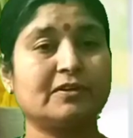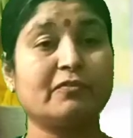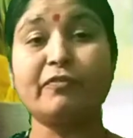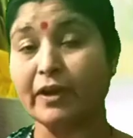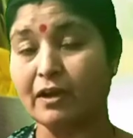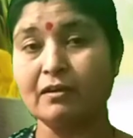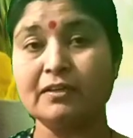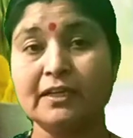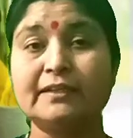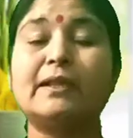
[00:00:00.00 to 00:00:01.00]

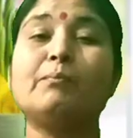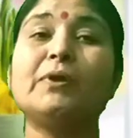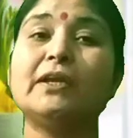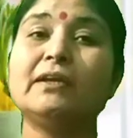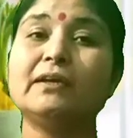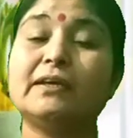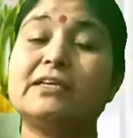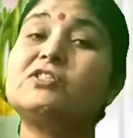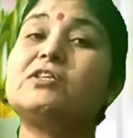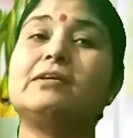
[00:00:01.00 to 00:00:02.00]
Fair, the meaning
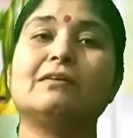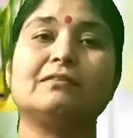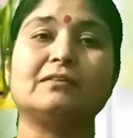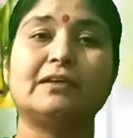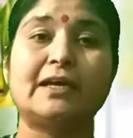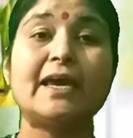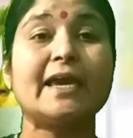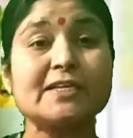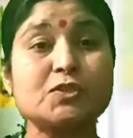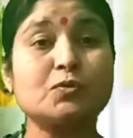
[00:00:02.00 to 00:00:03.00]
is here,
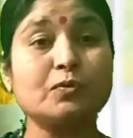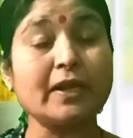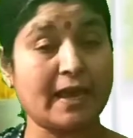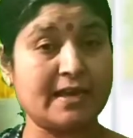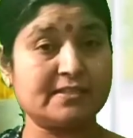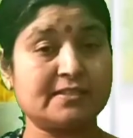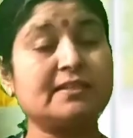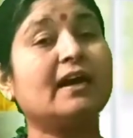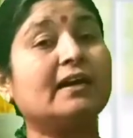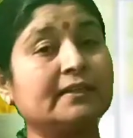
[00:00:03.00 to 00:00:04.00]
as good as
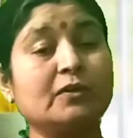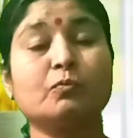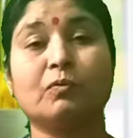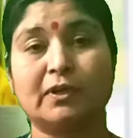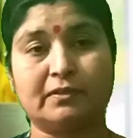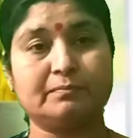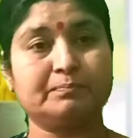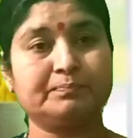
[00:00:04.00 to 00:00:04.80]
the other one.